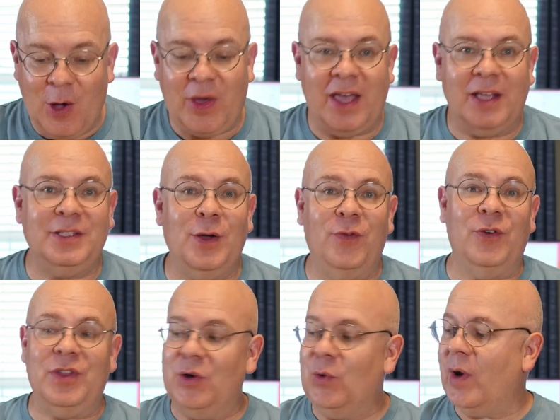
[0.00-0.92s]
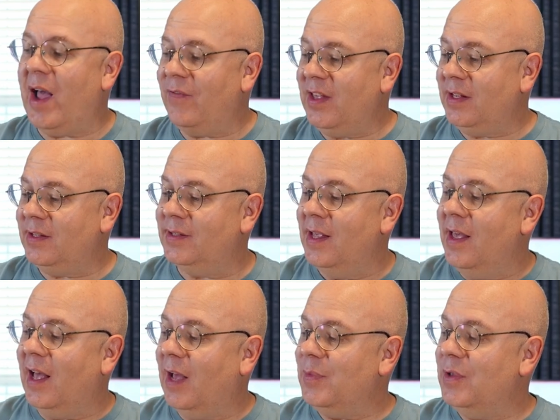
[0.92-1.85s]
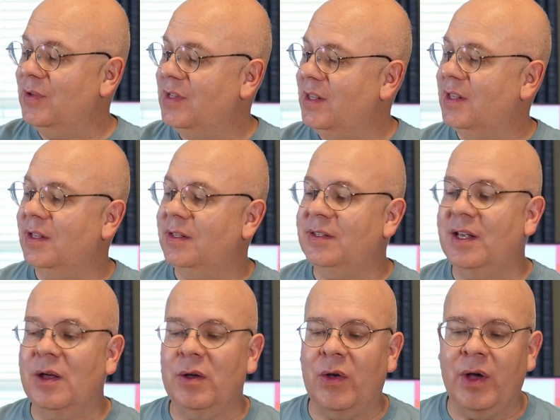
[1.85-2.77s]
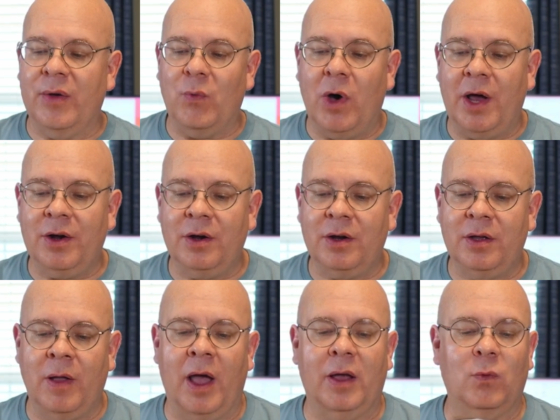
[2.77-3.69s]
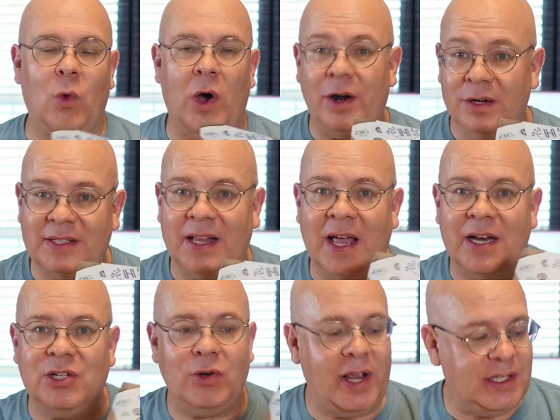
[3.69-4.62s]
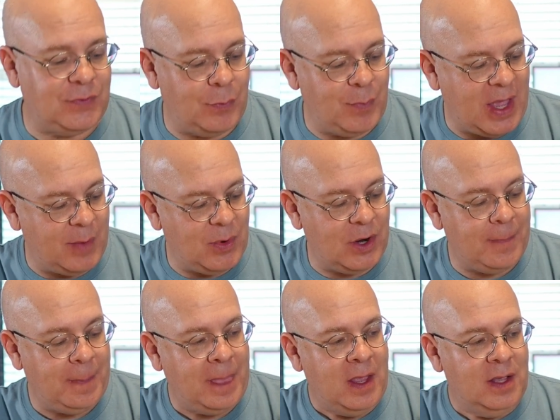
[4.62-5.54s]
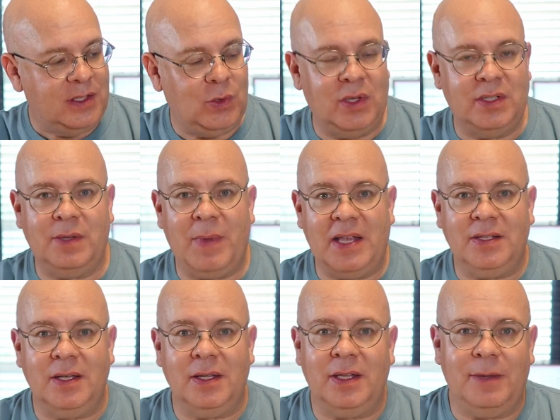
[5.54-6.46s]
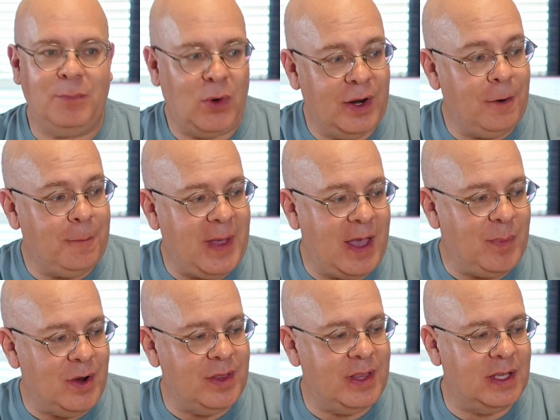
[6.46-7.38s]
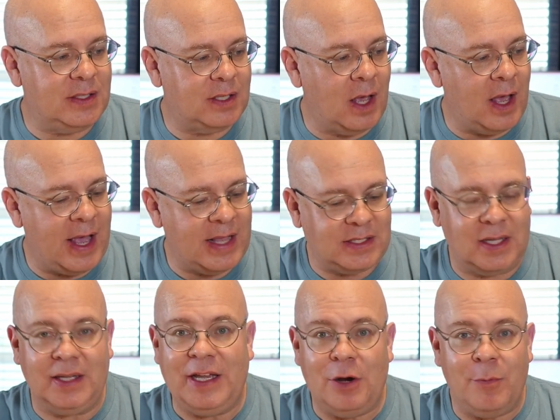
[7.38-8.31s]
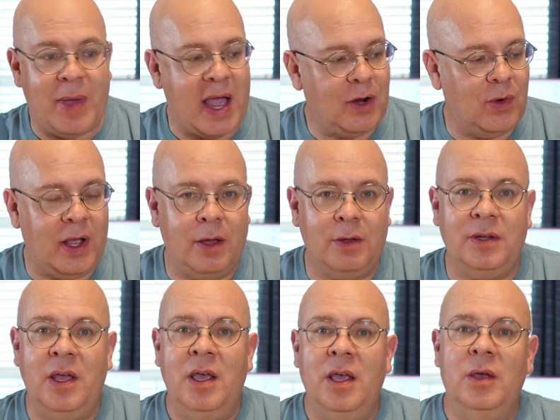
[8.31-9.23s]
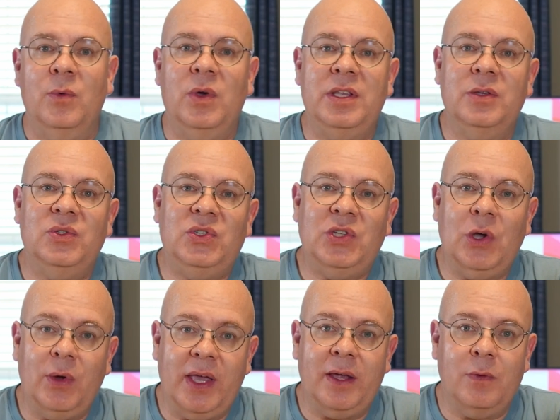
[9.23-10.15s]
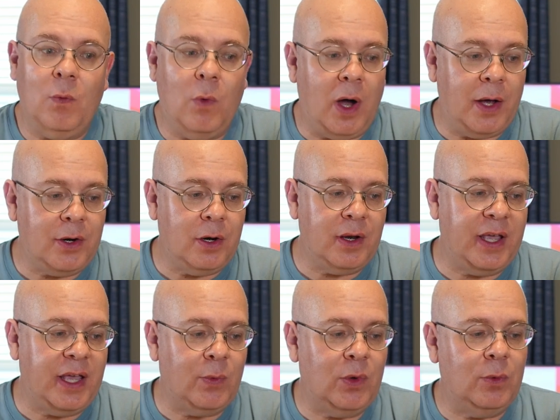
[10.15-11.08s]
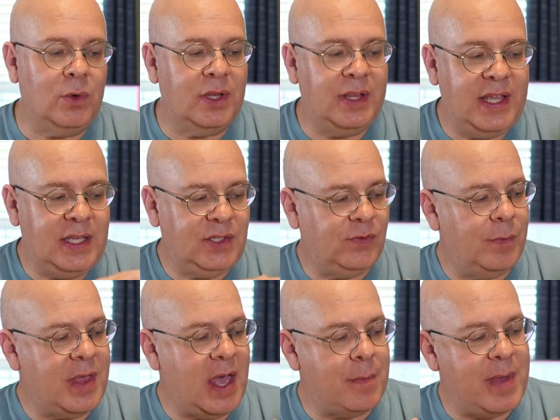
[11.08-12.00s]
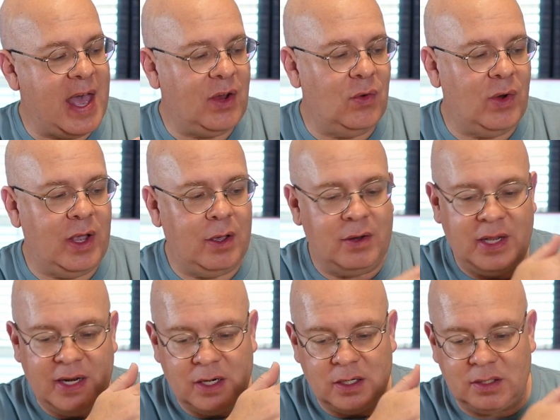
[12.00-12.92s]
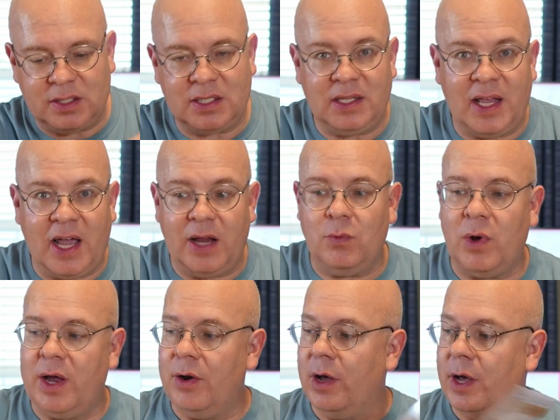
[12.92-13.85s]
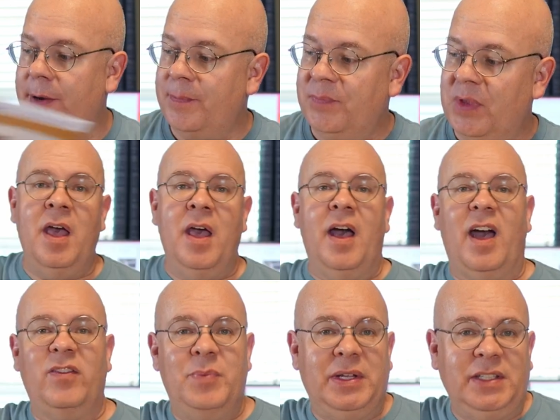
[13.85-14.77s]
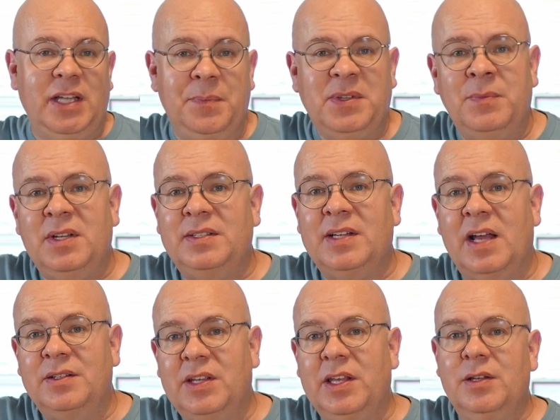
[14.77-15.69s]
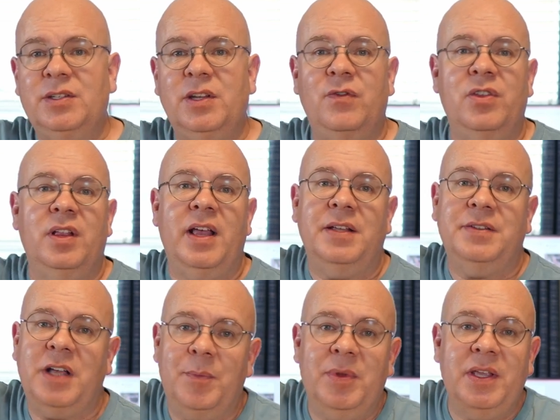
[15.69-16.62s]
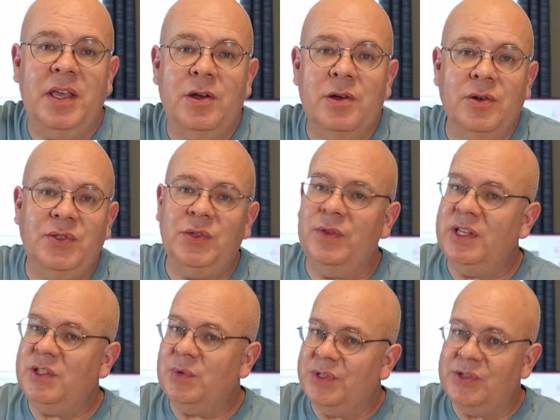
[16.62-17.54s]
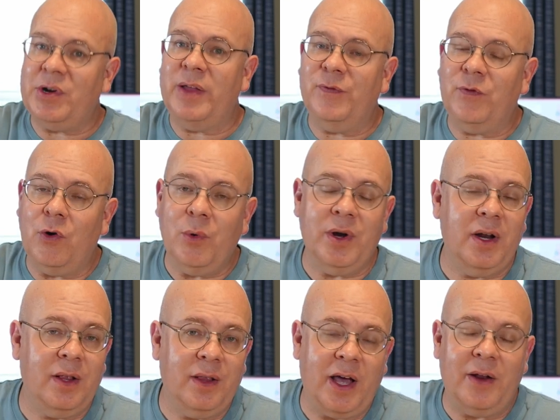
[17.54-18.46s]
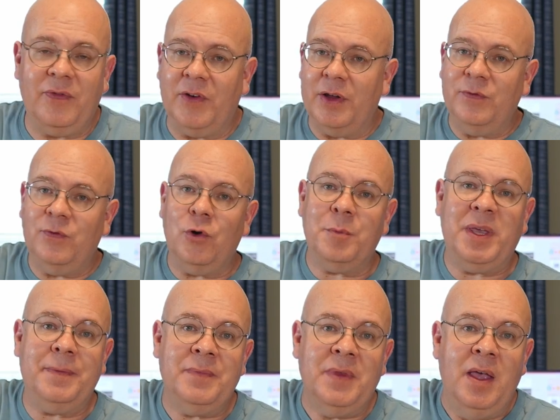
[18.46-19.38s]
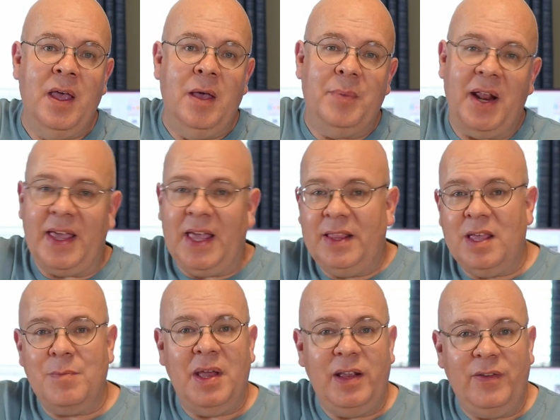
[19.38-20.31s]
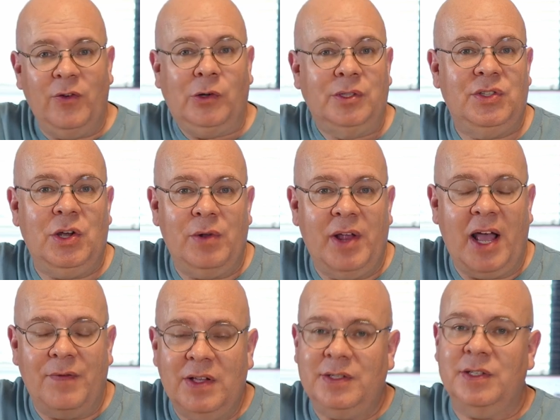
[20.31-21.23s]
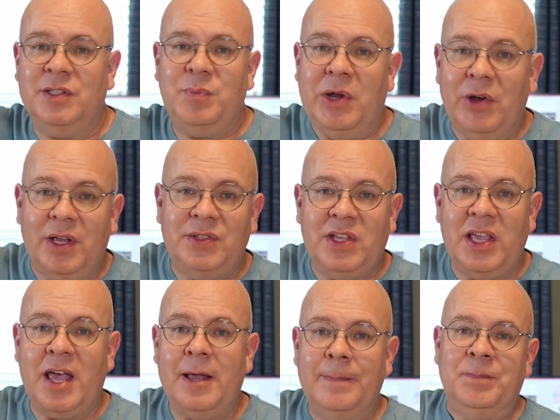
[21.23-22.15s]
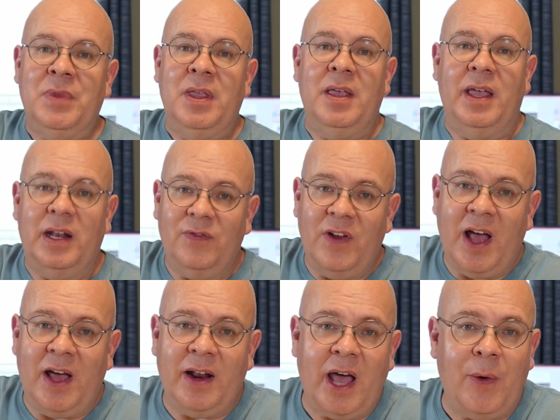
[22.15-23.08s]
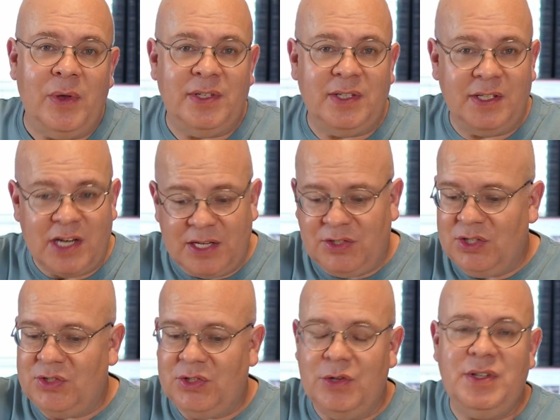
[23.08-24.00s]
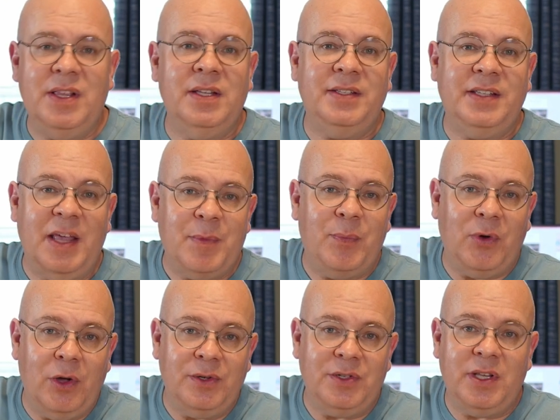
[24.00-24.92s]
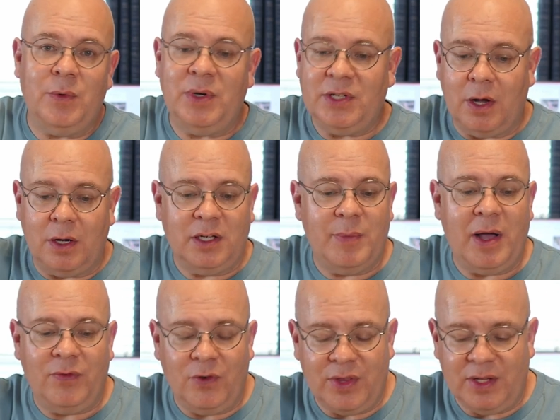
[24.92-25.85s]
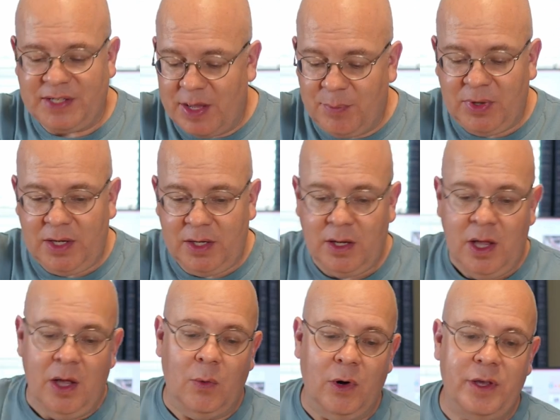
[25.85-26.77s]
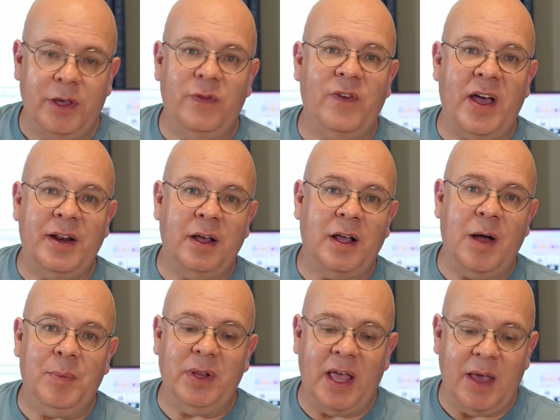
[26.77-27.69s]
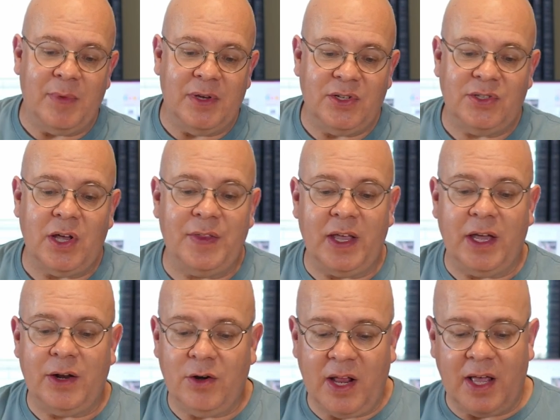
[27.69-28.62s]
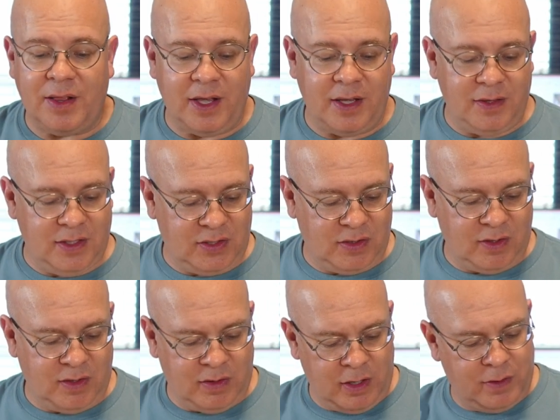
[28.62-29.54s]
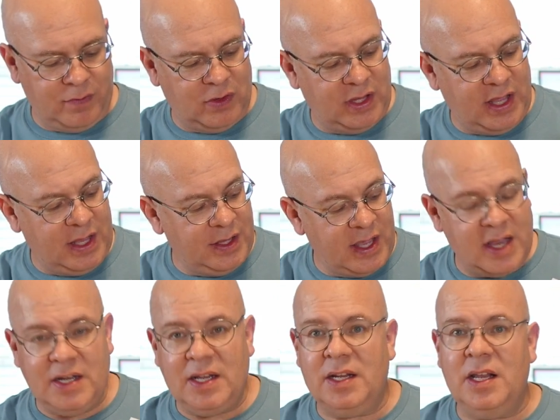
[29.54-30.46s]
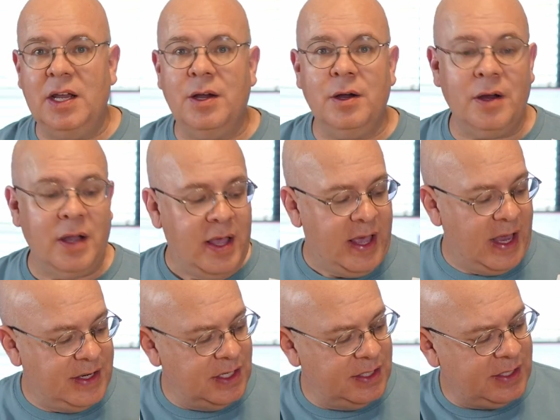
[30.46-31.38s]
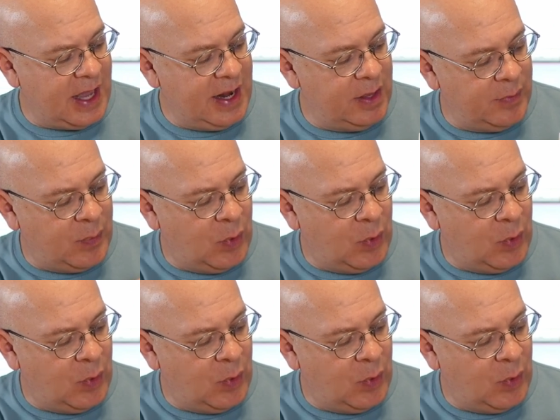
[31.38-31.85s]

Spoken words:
Okay, so for the graphics, I'm using this water slide transfer paper. So it's basically printer paper that has a clear background. When you soak it in water, it will release from that background and it'll slide right on. I've built up some design skills over the last couple of years, so this was straightforward and a lot of fun for me. But I get that many folks don't have this experience yet. And if not, I would suggest just using the same approach that we talked about for the template, where you find a couple of images on the internet, like this, the Vallely I did here, and just kind of